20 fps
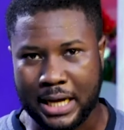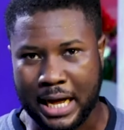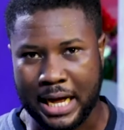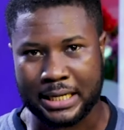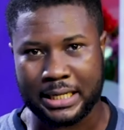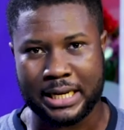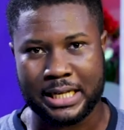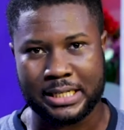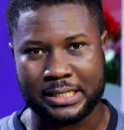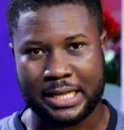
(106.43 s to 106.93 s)

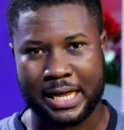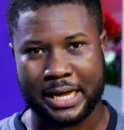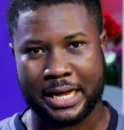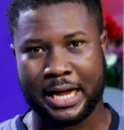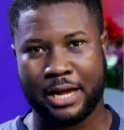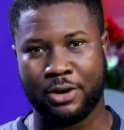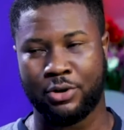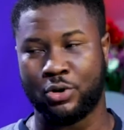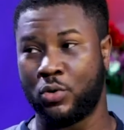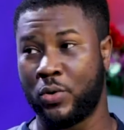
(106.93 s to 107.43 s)
At least I
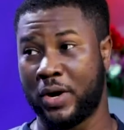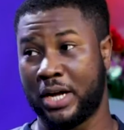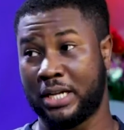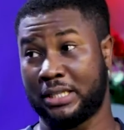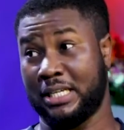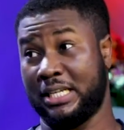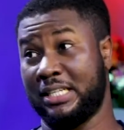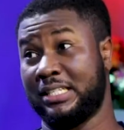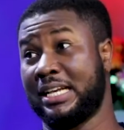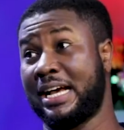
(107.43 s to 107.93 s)
can know when
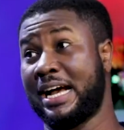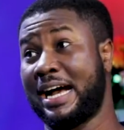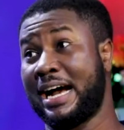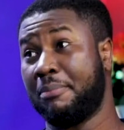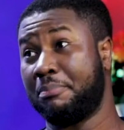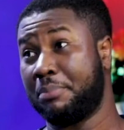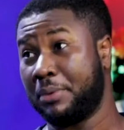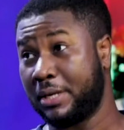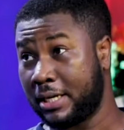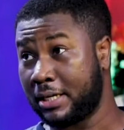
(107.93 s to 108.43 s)
things are
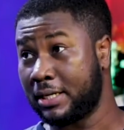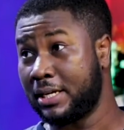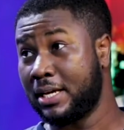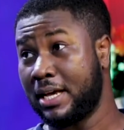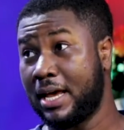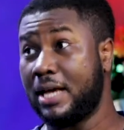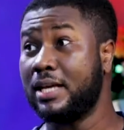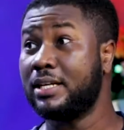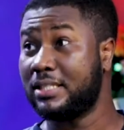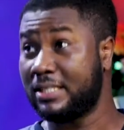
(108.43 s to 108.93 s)
happening,
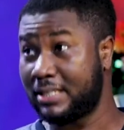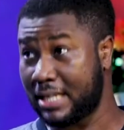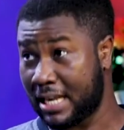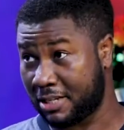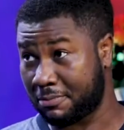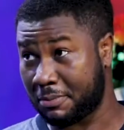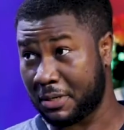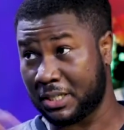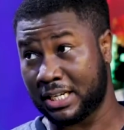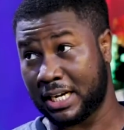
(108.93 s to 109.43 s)

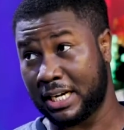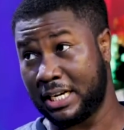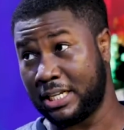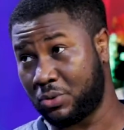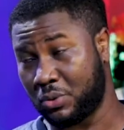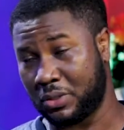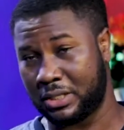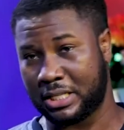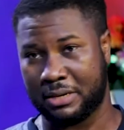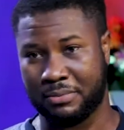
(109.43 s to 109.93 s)
especially
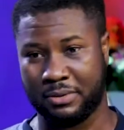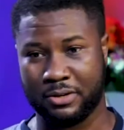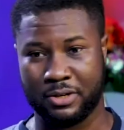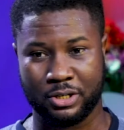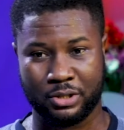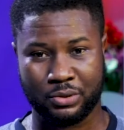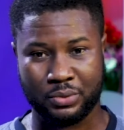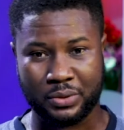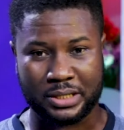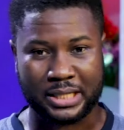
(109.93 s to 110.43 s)
Twitter,
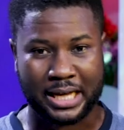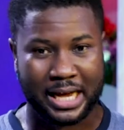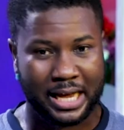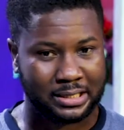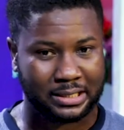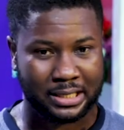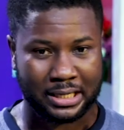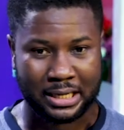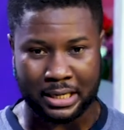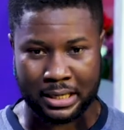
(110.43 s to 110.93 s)
because Twitter
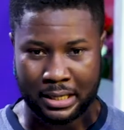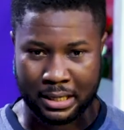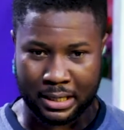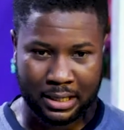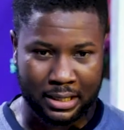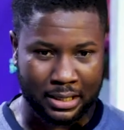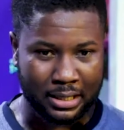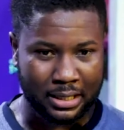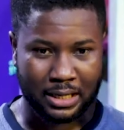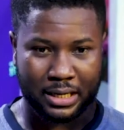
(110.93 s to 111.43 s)

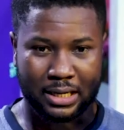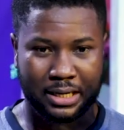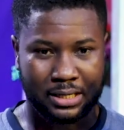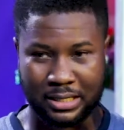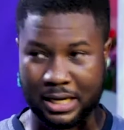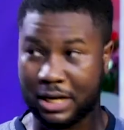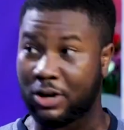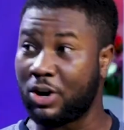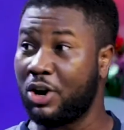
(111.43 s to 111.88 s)
is a